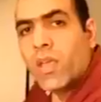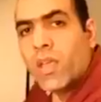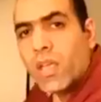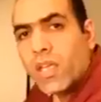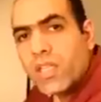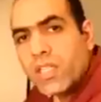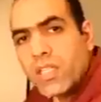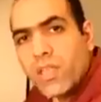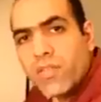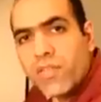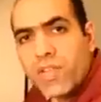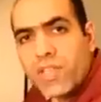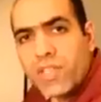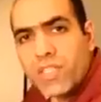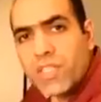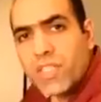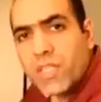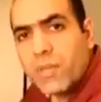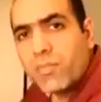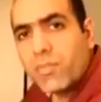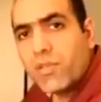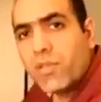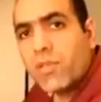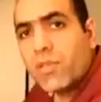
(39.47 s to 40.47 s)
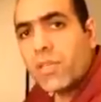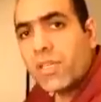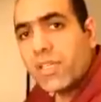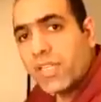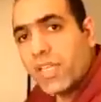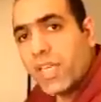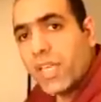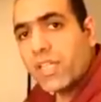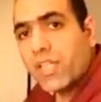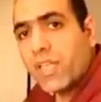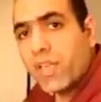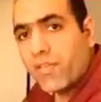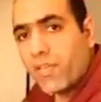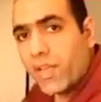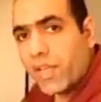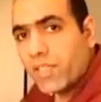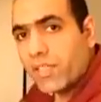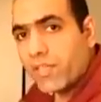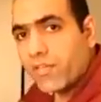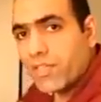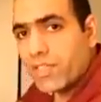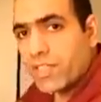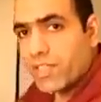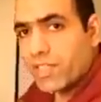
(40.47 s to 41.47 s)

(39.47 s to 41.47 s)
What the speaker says: It's a very simple and yet effective